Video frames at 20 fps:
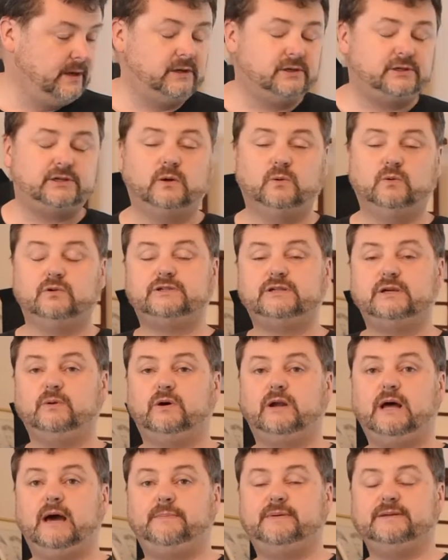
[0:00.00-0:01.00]
So we'll see
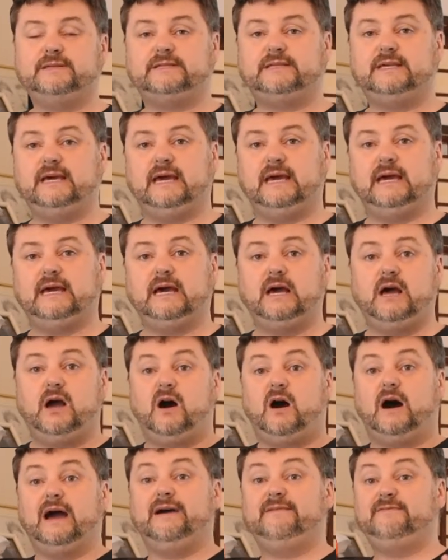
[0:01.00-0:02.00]
what happens there.
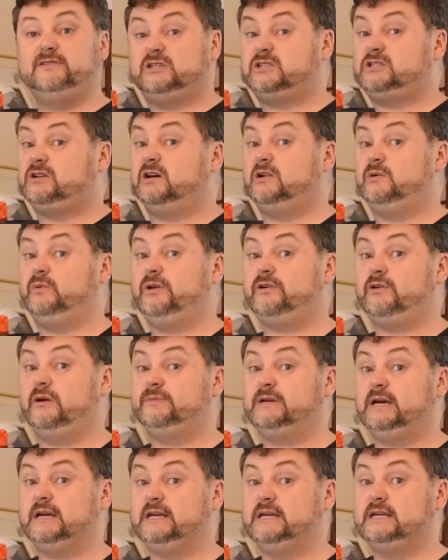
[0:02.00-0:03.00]
I haven't decided whether
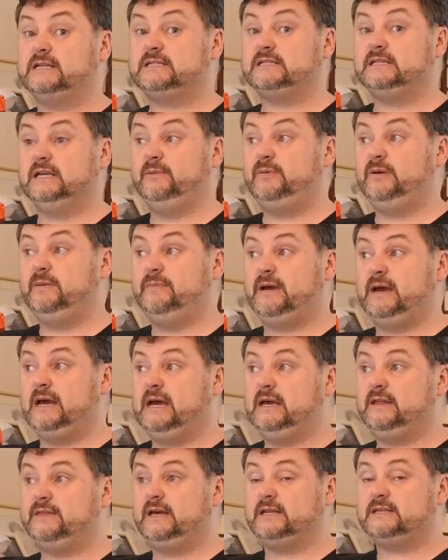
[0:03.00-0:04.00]
I'm taking a sleeping
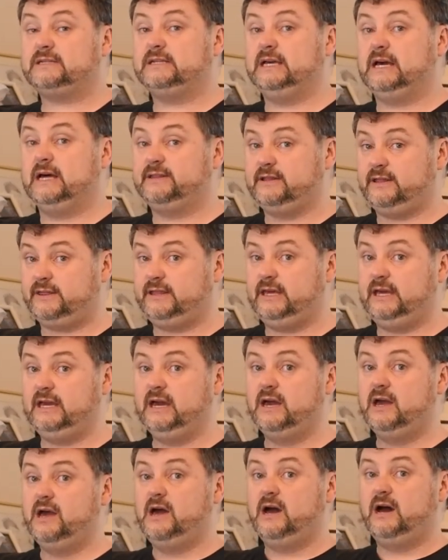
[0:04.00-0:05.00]
bag. That's the other thing.